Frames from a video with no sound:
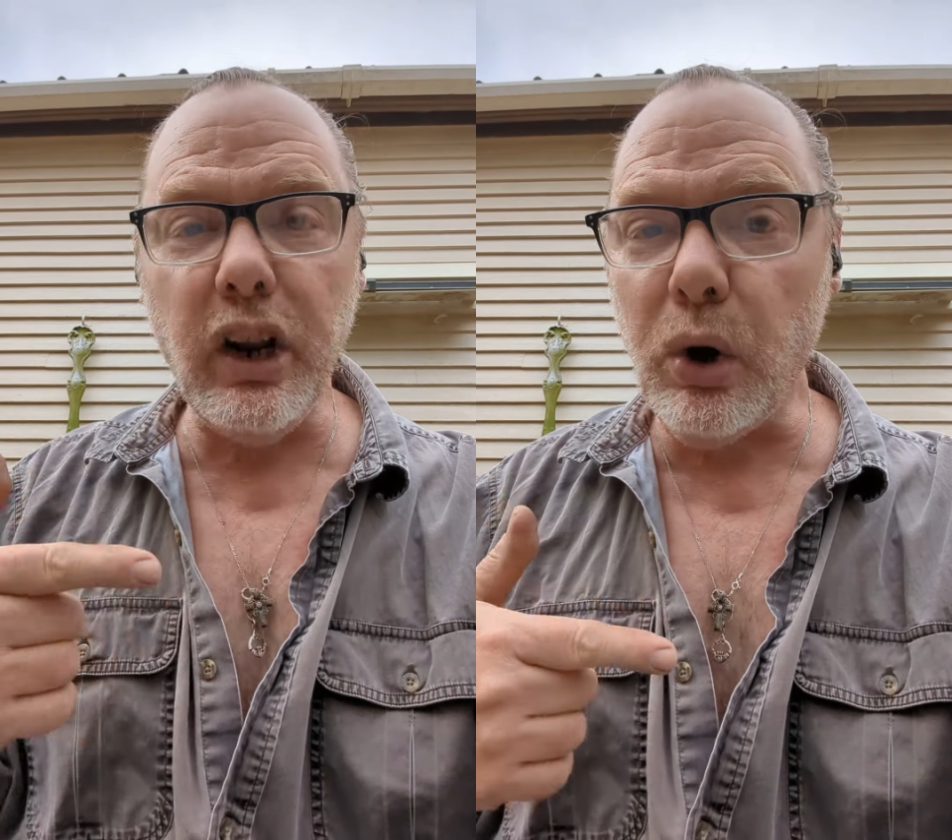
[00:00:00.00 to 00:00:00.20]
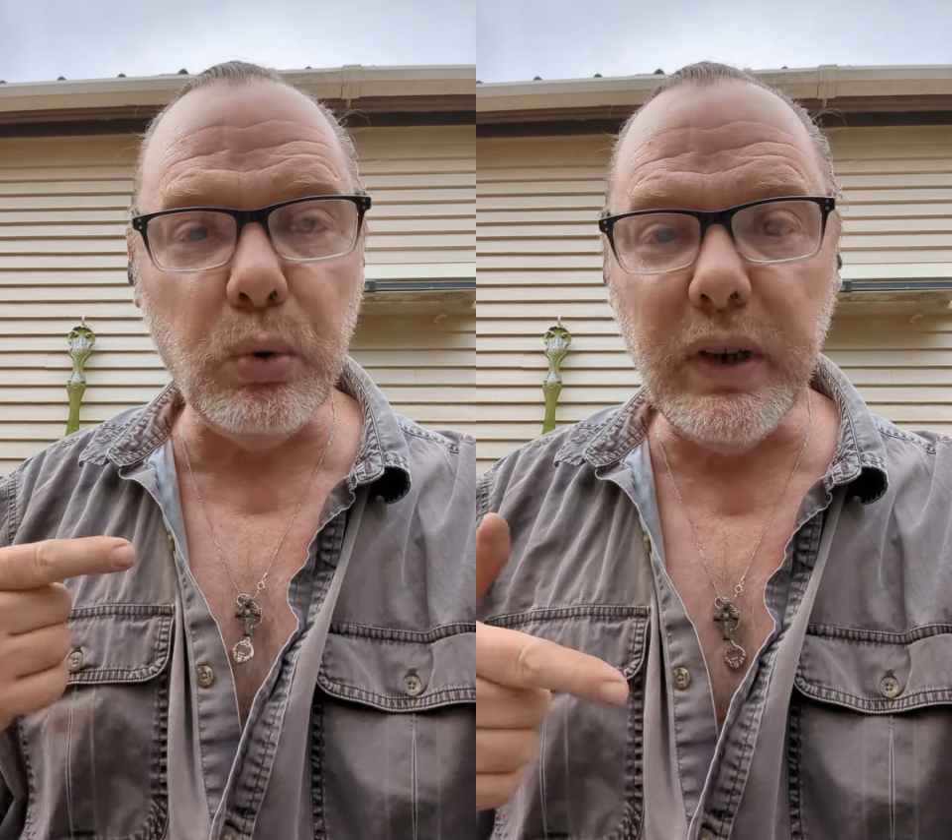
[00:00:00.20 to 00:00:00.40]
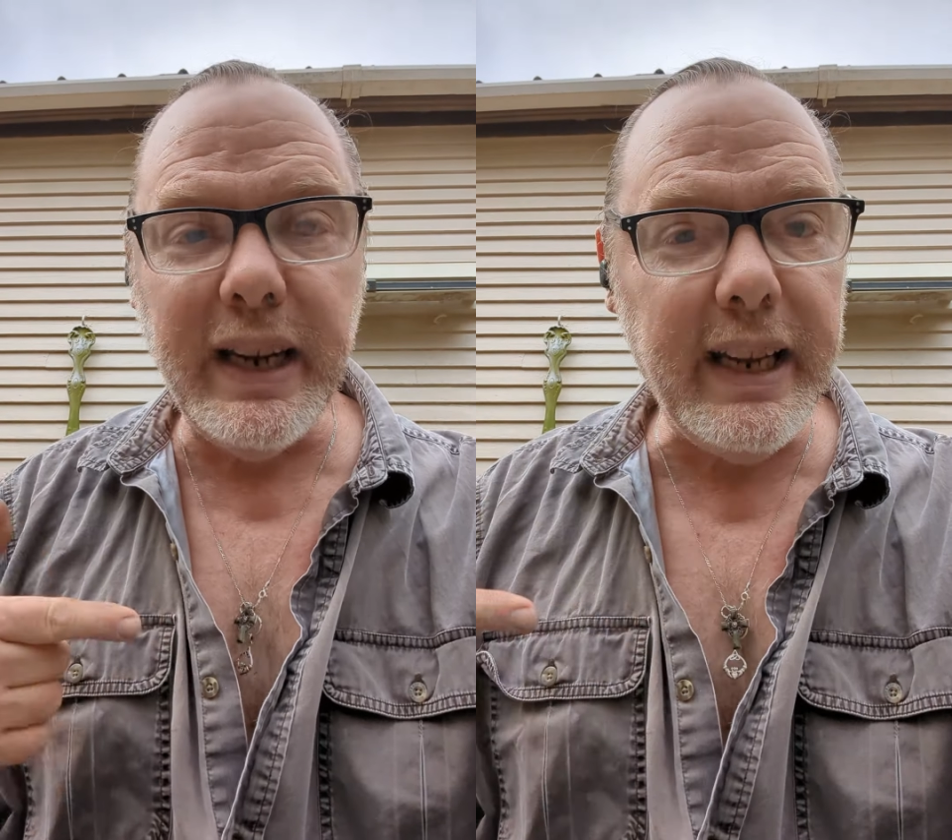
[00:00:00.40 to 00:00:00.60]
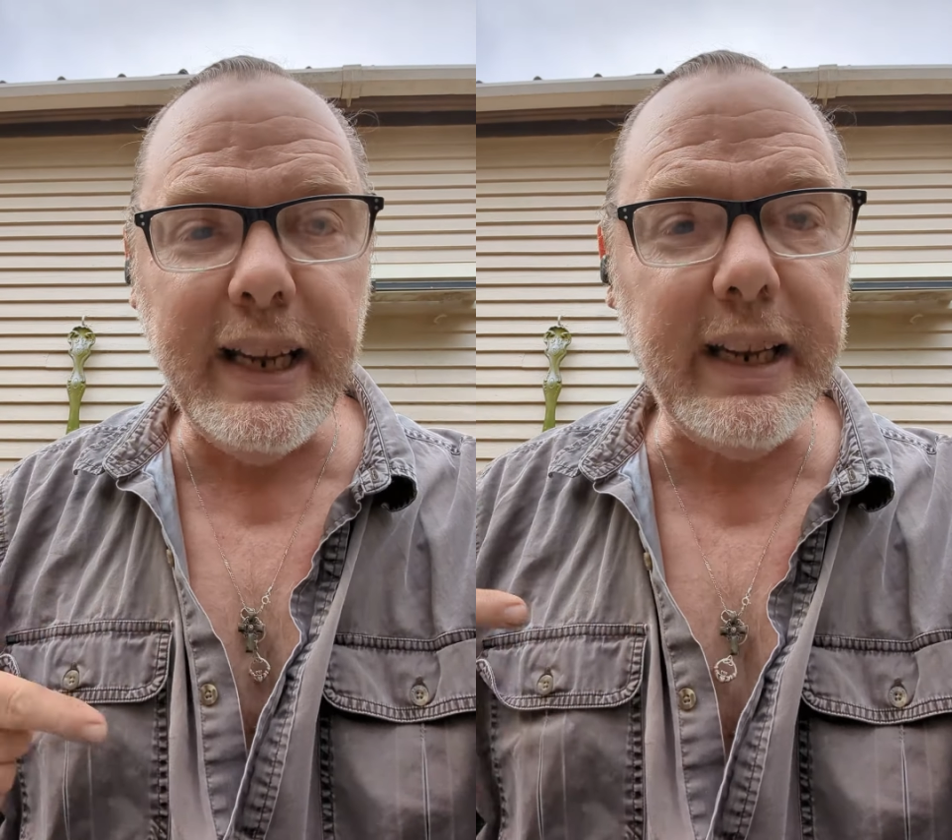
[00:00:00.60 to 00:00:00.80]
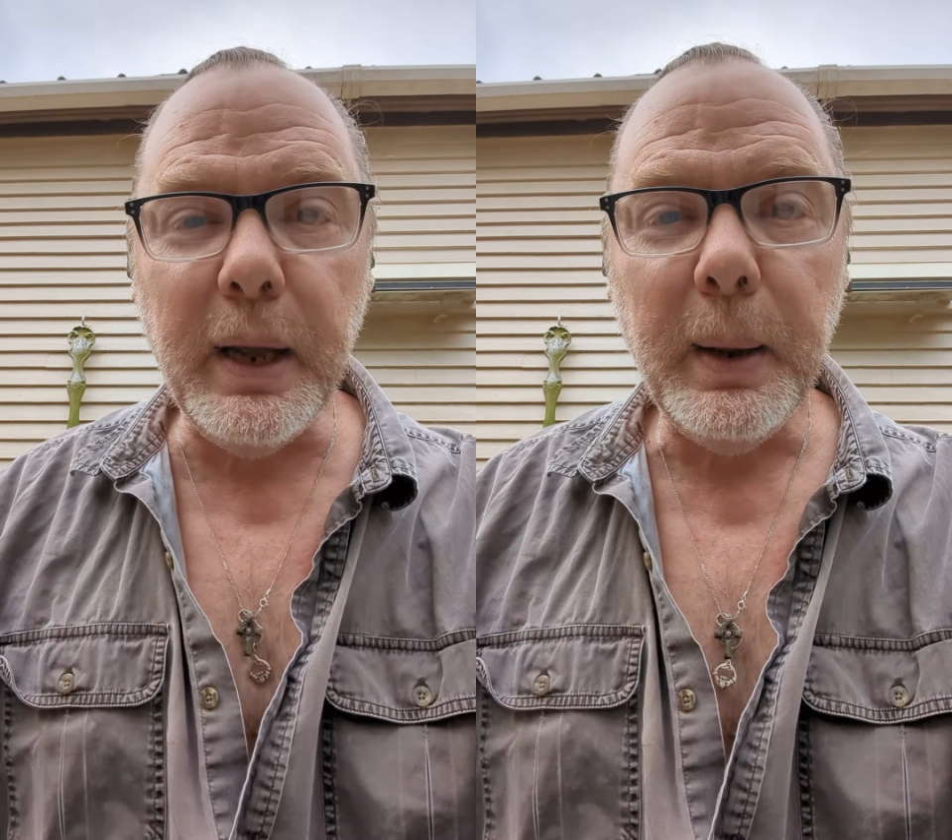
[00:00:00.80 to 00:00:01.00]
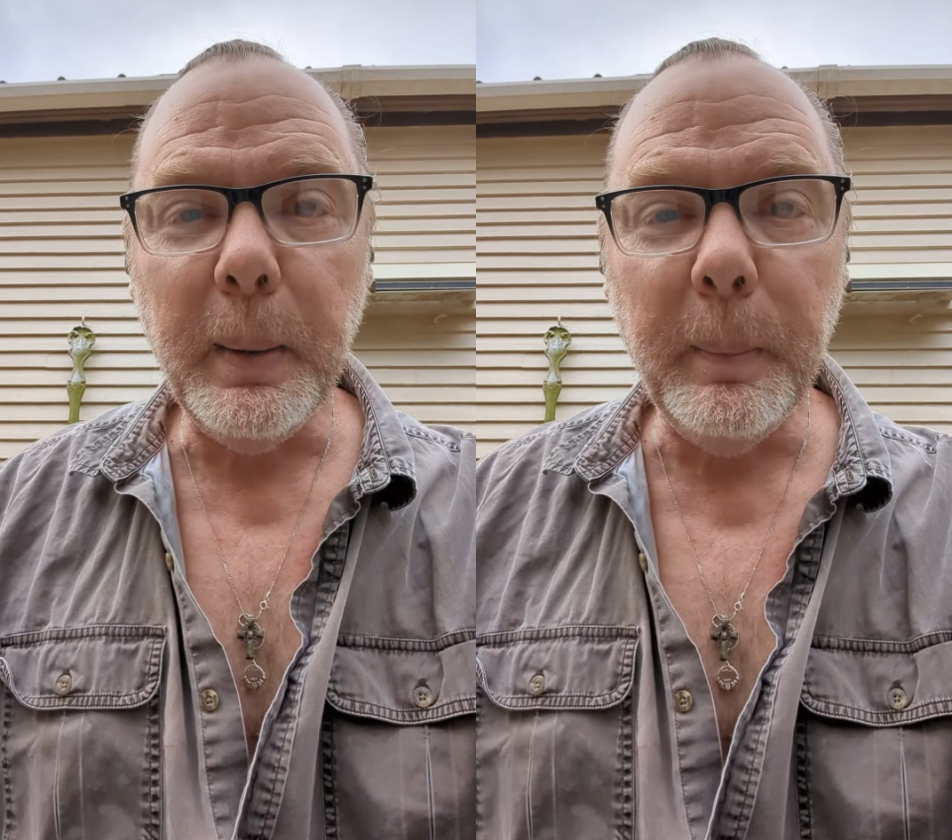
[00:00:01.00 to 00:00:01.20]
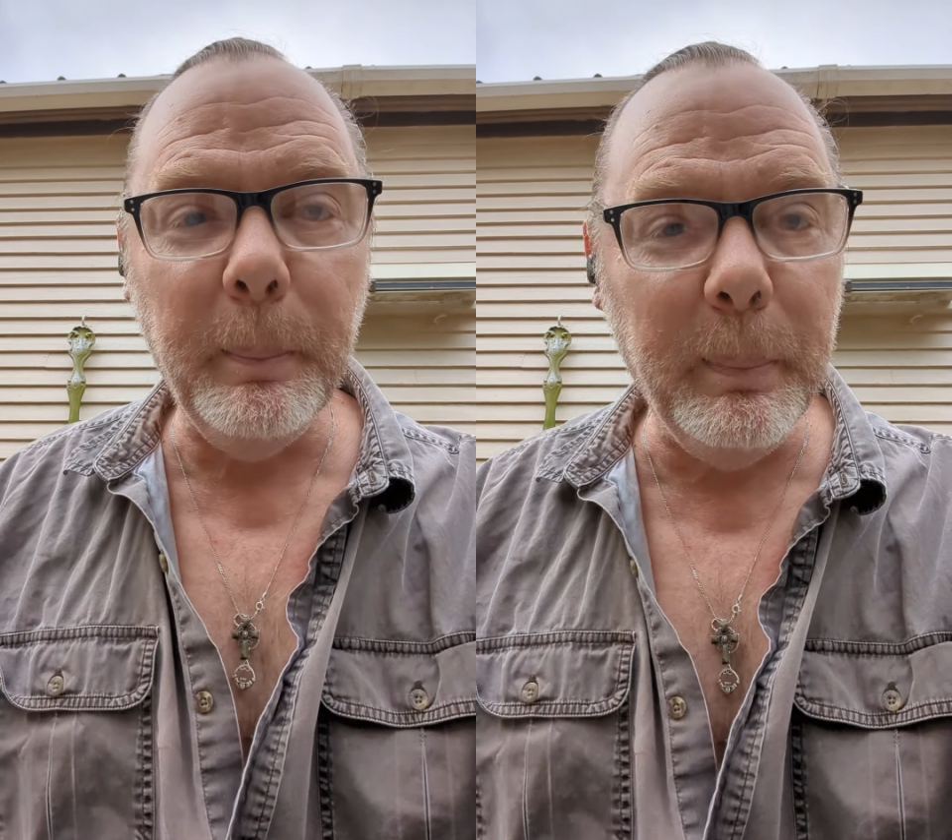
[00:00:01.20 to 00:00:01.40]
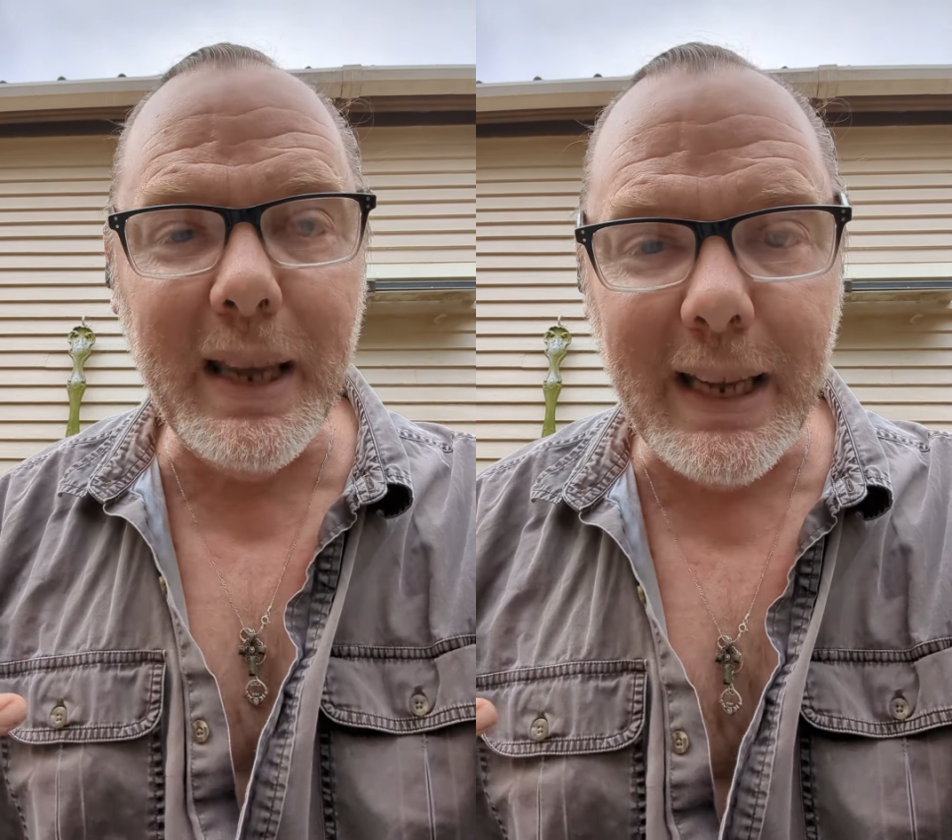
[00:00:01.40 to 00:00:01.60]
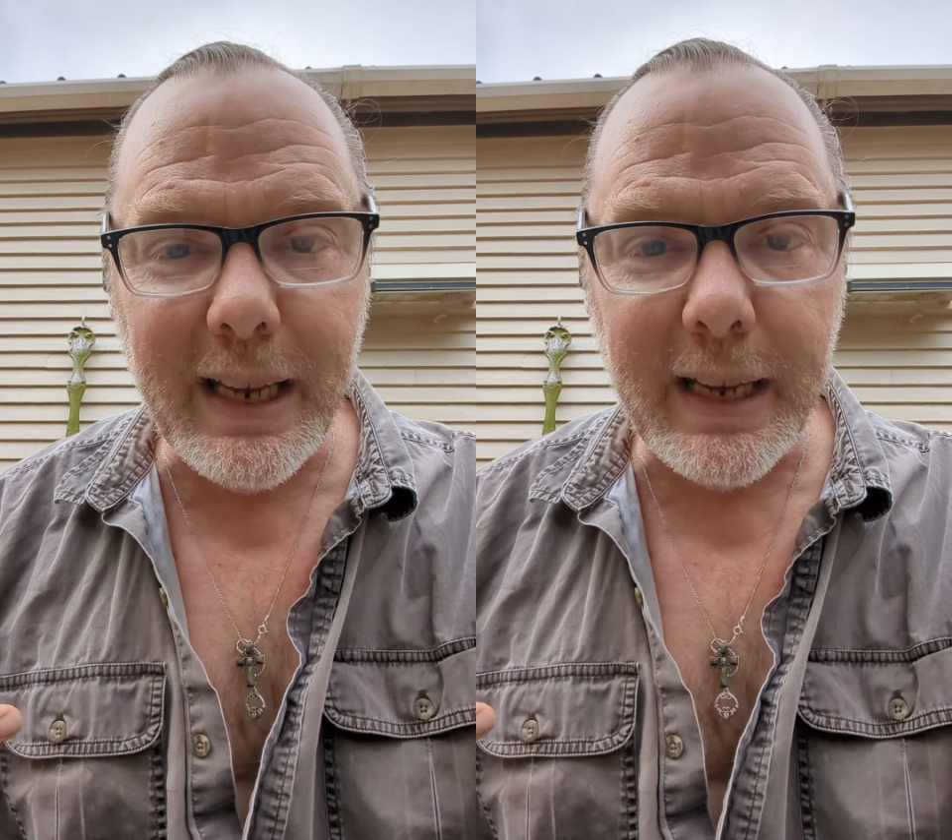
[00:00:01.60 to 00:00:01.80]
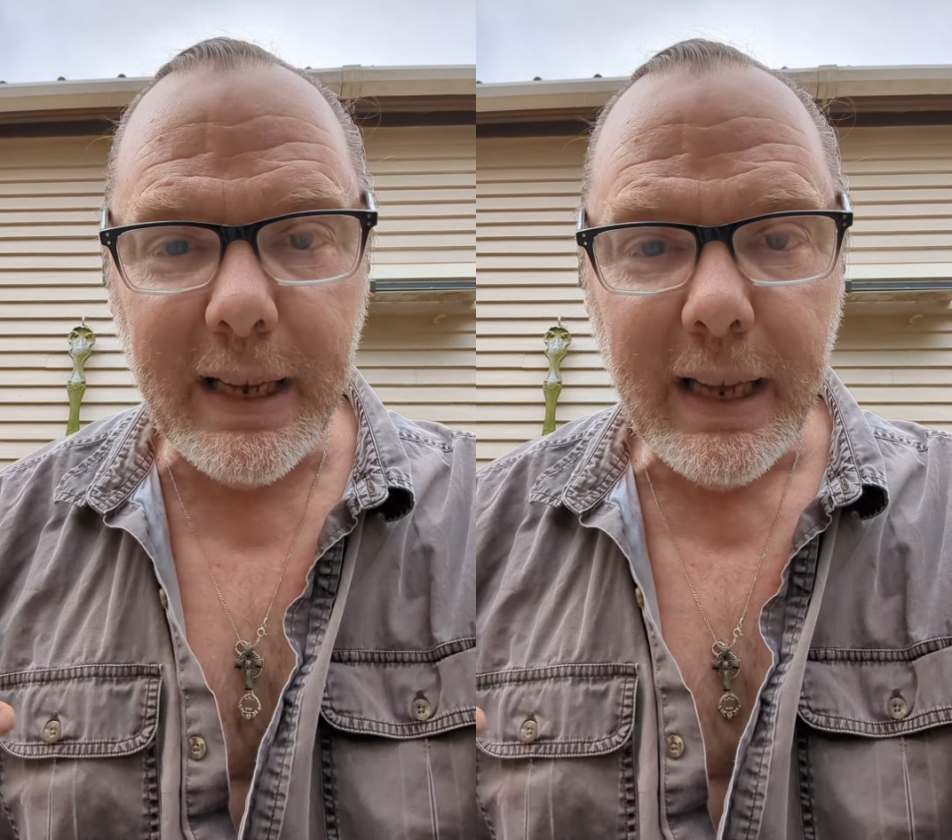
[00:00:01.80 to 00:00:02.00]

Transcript: don't need me